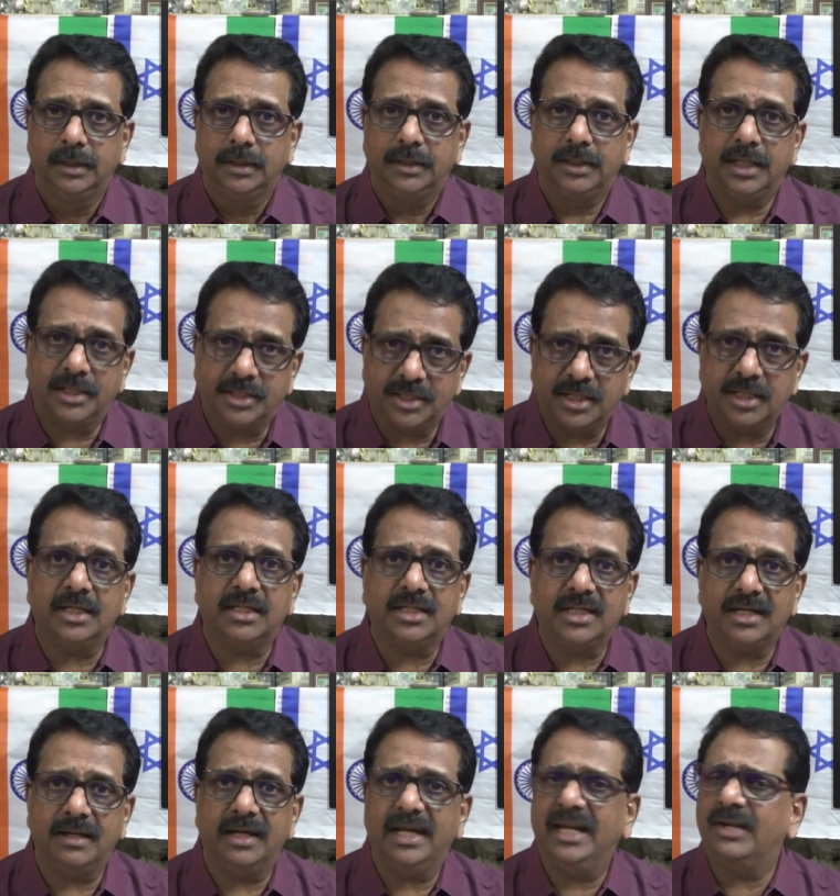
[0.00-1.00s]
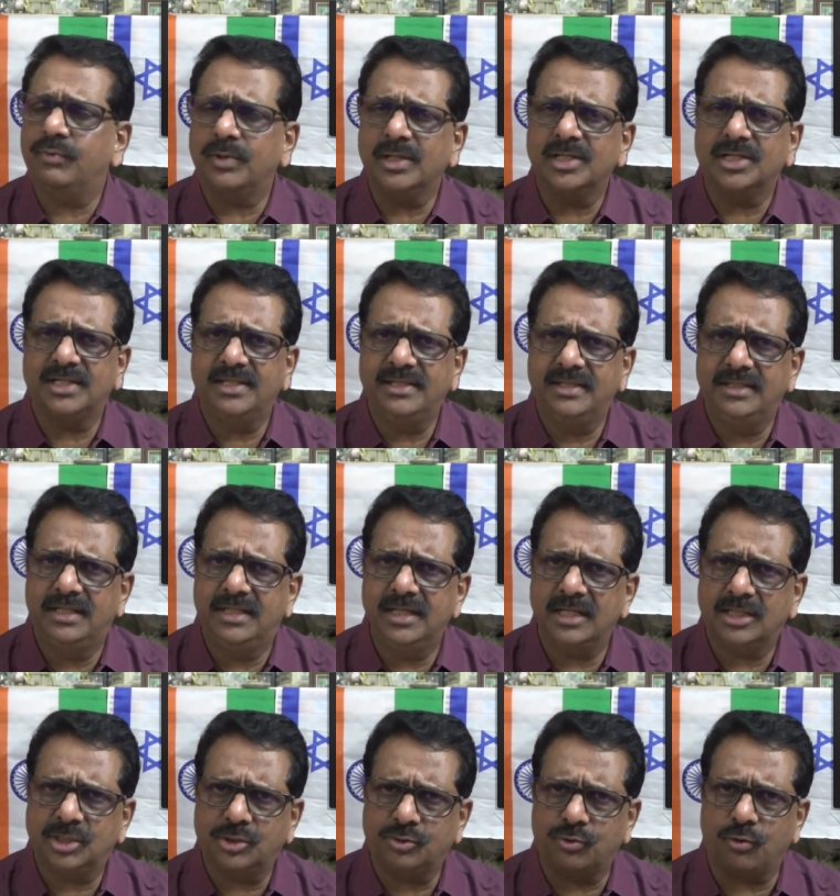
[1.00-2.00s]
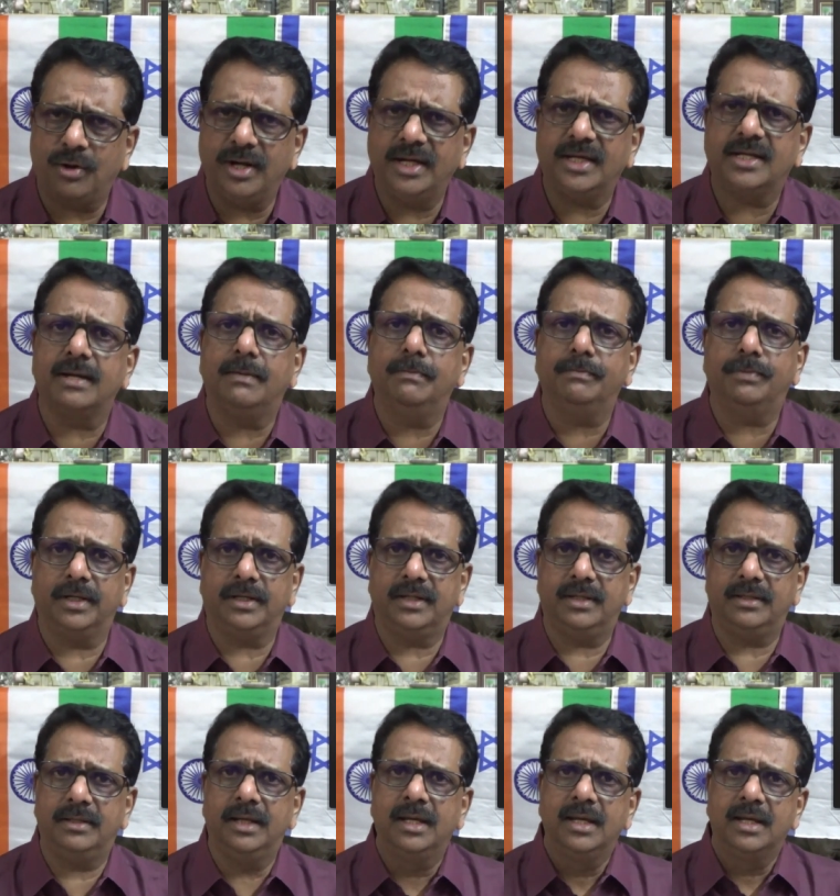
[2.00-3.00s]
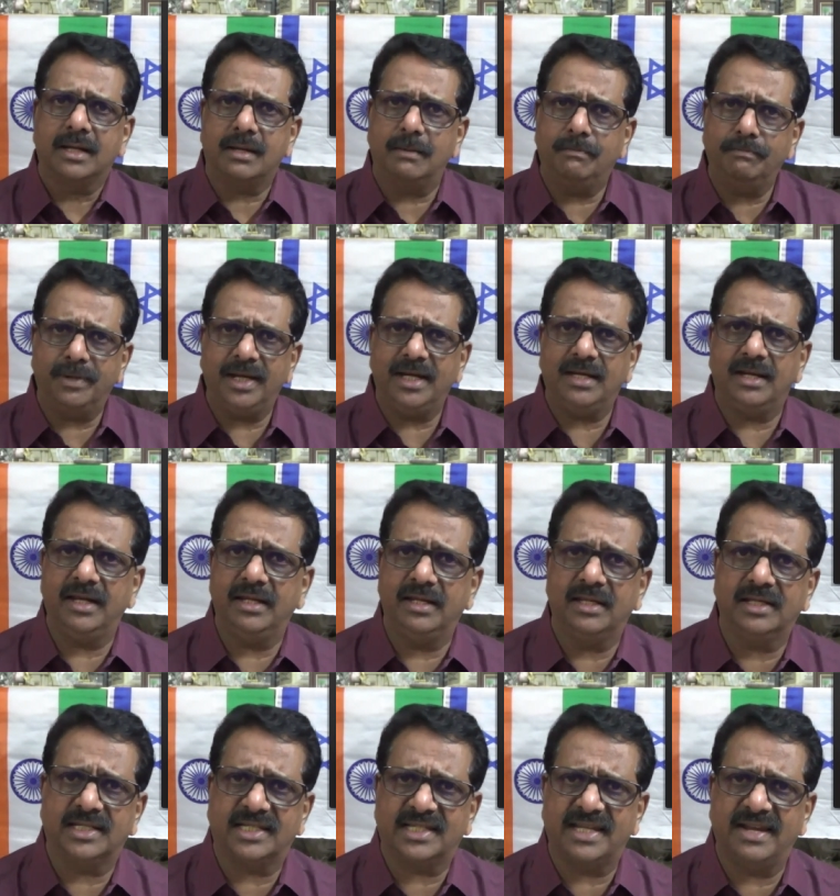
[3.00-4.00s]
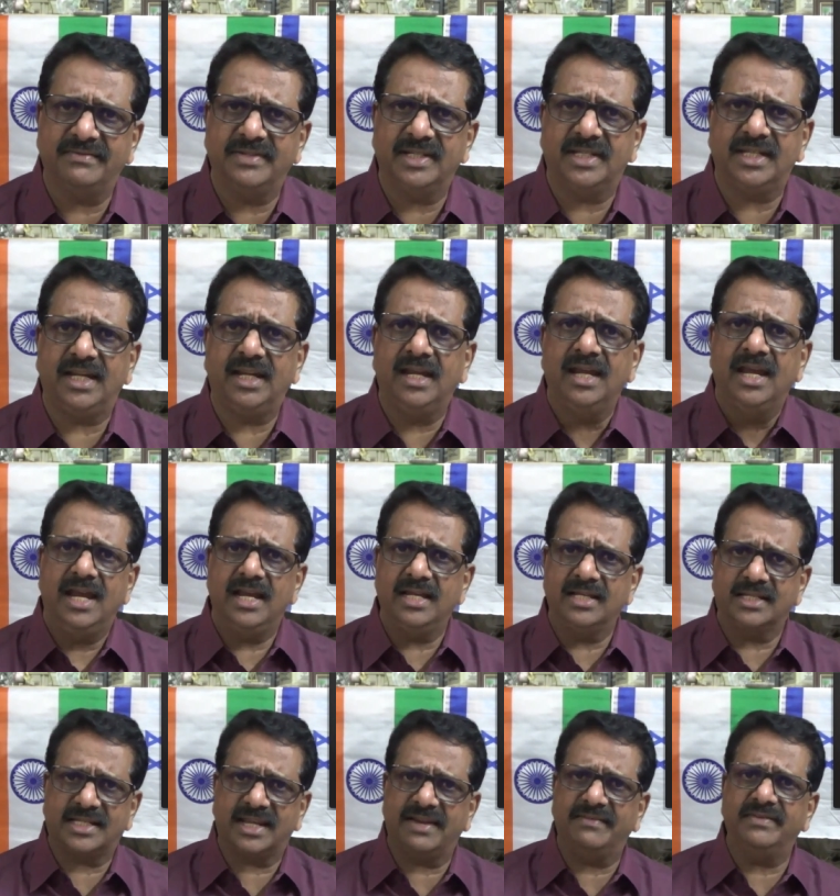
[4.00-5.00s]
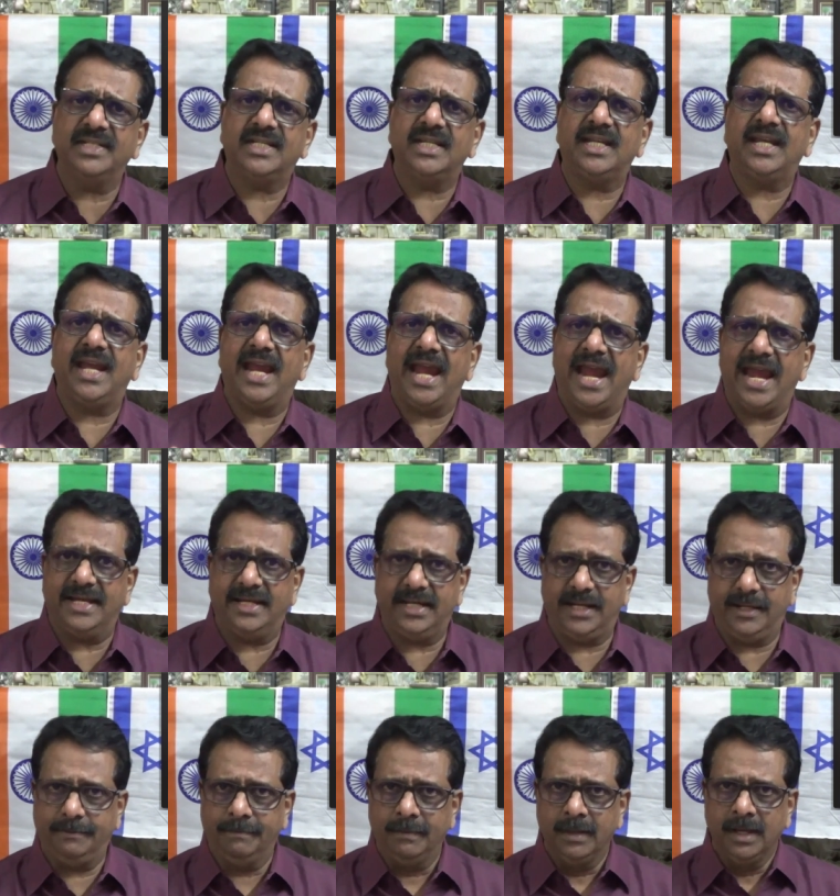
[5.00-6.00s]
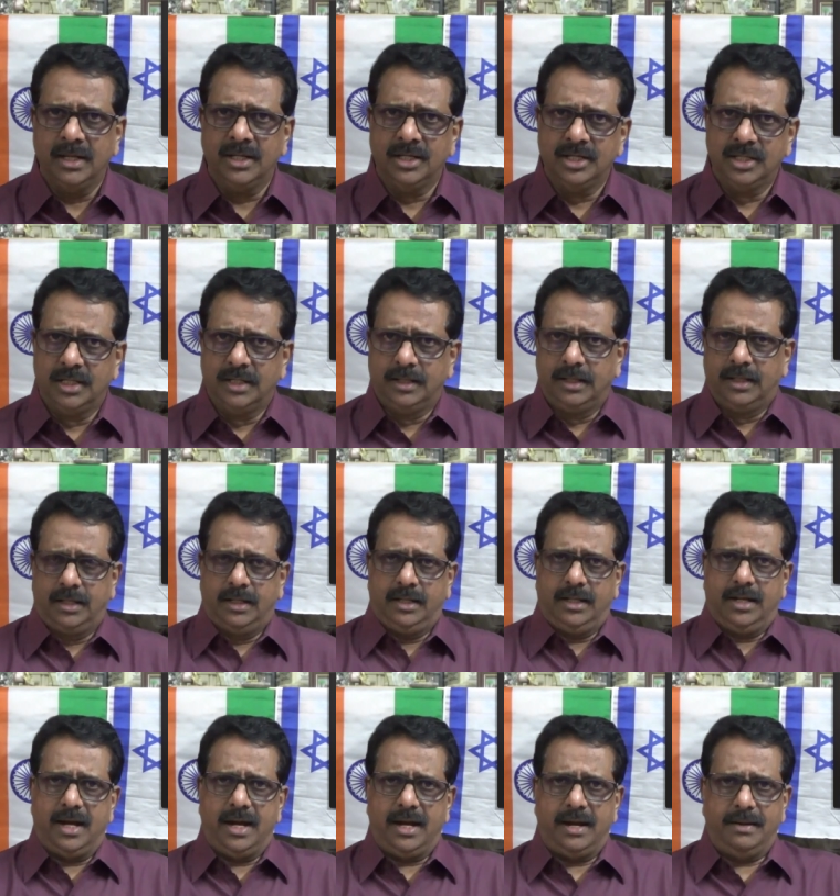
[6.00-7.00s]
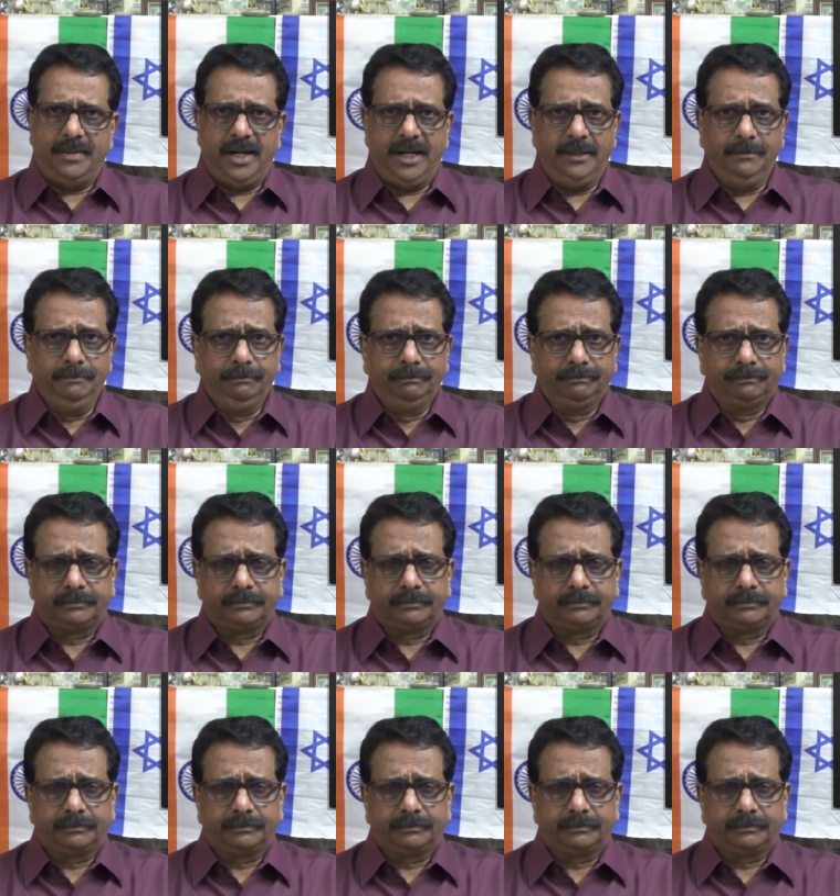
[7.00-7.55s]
The third, te it was destroyed completely, completely in the 70, in 70 AD. Amen.